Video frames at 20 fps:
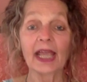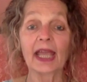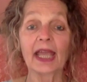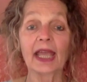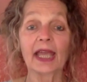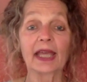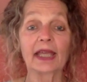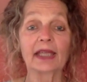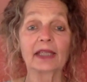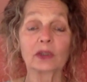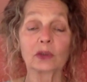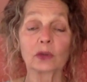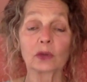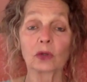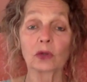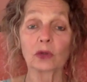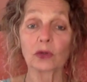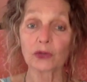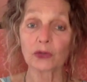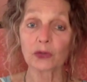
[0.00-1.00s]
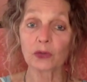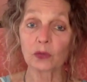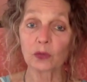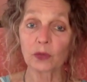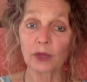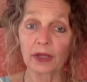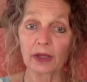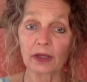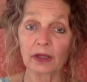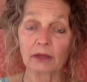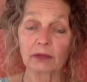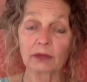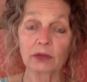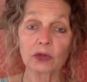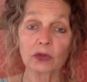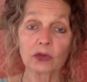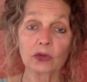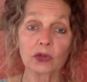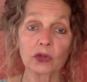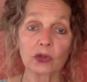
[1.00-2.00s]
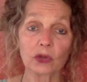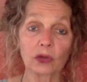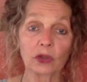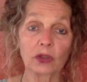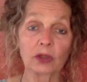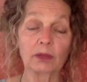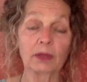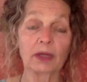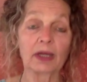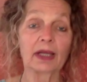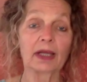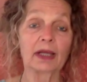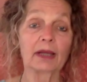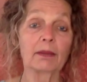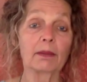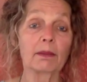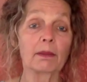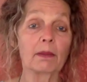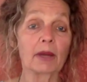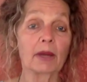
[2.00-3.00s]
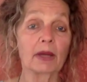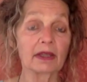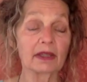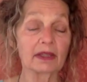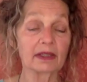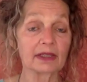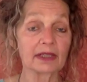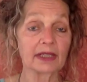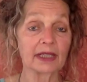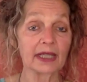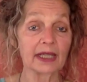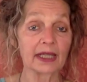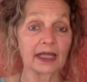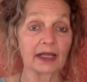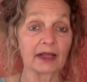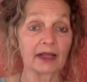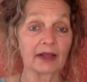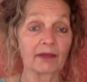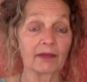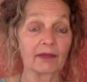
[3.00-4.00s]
And you're also welcome to join my monthly